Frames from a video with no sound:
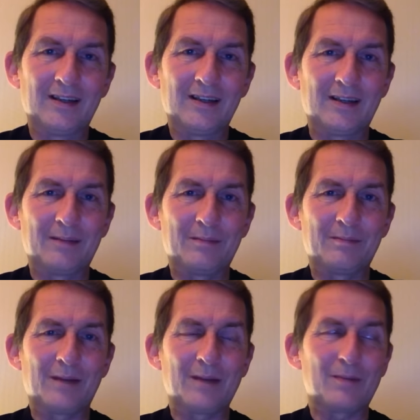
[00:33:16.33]

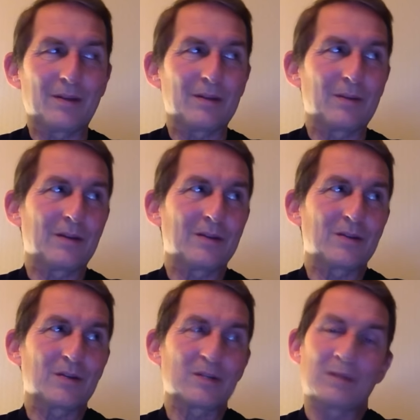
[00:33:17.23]
And my brother went on to
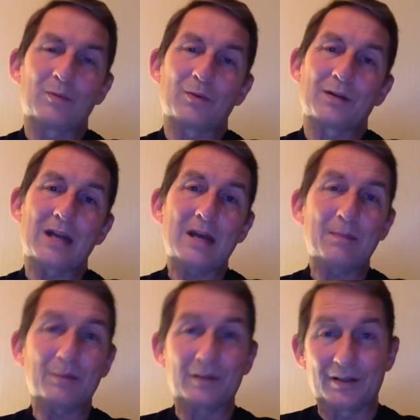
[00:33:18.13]
explain what had
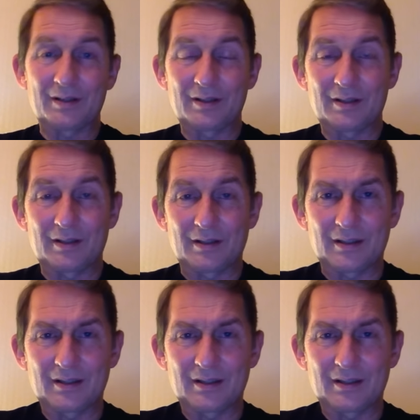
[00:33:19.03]
happened, and